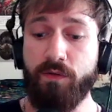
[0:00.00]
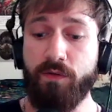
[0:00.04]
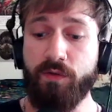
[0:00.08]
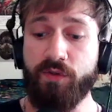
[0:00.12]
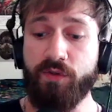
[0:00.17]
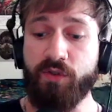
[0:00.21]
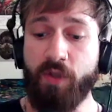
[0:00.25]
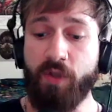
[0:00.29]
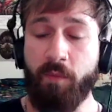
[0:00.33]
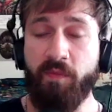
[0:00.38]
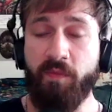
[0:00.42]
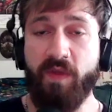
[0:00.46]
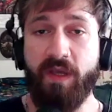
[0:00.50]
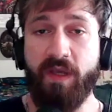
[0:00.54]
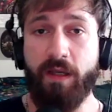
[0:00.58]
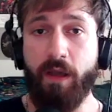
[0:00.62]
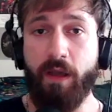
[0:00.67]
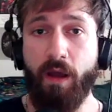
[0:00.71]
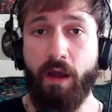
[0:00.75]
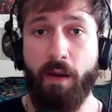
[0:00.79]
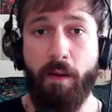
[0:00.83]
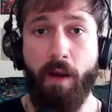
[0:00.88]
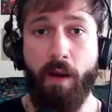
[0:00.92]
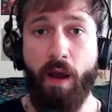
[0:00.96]
something
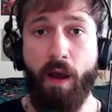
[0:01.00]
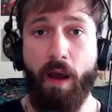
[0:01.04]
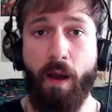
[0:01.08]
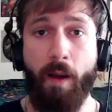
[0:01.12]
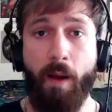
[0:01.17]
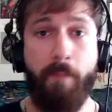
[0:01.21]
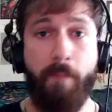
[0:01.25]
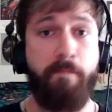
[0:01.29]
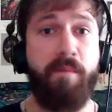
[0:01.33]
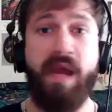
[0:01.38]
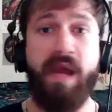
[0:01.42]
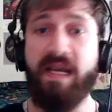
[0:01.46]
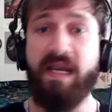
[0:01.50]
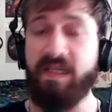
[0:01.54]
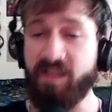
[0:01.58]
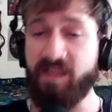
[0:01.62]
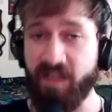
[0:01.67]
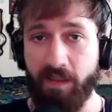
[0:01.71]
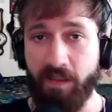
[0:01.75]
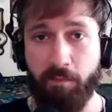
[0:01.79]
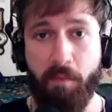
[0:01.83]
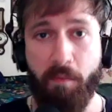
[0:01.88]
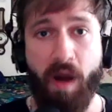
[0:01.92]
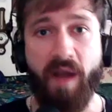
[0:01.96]

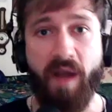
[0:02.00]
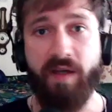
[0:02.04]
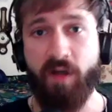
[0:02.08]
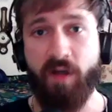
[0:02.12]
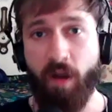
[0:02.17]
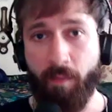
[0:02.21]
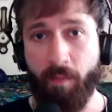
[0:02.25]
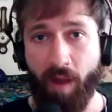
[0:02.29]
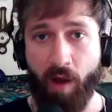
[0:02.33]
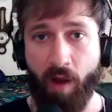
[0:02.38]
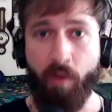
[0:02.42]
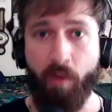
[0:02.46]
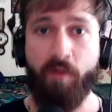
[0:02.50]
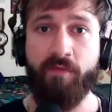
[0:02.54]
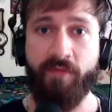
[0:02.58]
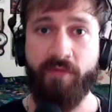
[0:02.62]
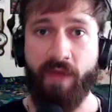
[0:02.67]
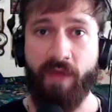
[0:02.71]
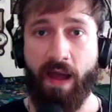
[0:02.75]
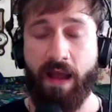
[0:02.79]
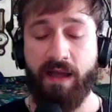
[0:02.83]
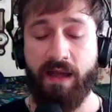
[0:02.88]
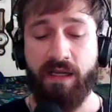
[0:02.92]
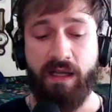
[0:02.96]
amazing might come out of
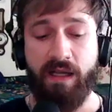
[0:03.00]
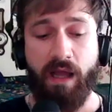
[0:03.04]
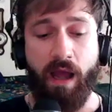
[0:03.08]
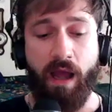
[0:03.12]
that.